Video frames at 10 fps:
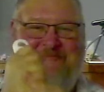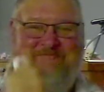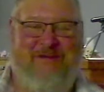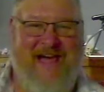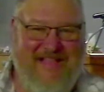
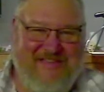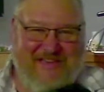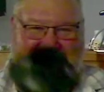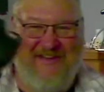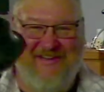
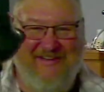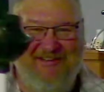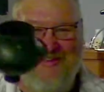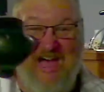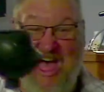Plunger!
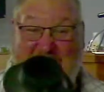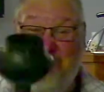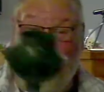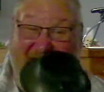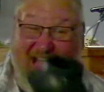
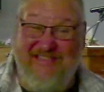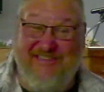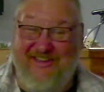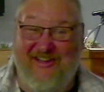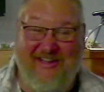A
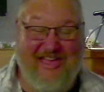plunger!